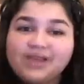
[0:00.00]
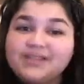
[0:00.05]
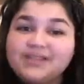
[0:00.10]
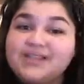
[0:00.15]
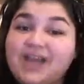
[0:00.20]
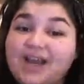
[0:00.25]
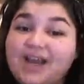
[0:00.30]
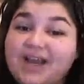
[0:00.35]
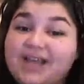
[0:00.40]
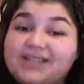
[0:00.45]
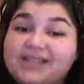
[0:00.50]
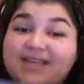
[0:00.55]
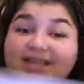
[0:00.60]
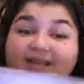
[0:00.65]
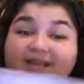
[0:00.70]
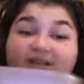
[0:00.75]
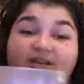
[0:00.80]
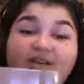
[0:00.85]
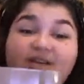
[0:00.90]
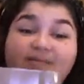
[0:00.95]
Sorry, guys, I had
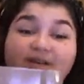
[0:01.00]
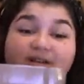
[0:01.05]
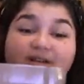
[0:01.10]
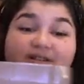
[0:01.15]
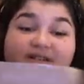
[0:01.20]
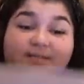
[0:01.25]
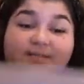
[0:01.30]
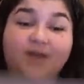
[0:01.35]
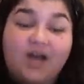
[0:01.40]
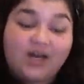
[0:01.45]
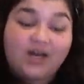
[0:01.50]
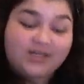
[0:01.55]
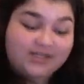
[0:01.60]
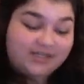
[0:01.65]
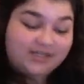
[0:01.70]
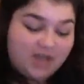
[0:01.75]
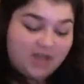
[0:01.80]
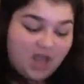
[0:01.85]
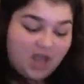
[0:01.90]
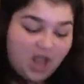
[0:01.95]
to go get my Ulta
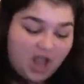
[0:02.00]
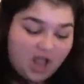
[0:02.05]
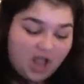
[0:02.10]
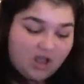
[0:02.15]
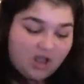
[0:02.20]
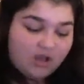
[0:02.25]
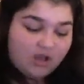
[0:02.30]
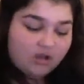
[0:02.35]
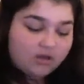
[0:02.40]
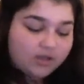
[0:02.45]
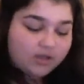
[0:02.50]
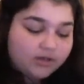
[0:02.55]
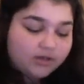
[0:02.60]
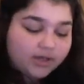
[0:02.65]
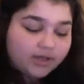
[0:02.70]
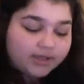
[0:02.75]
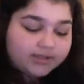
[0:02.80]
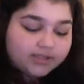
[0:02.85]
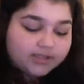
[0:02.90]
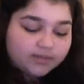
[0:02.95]
box. Can you
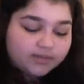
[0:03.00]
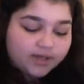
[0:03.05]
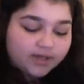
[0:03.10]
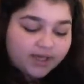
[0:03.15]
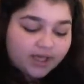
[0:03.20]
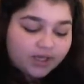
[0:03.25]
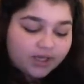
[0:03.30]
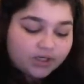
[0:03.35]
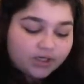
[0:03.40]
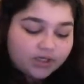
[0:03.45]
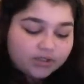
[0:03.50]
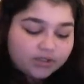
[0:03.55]
guys see my address?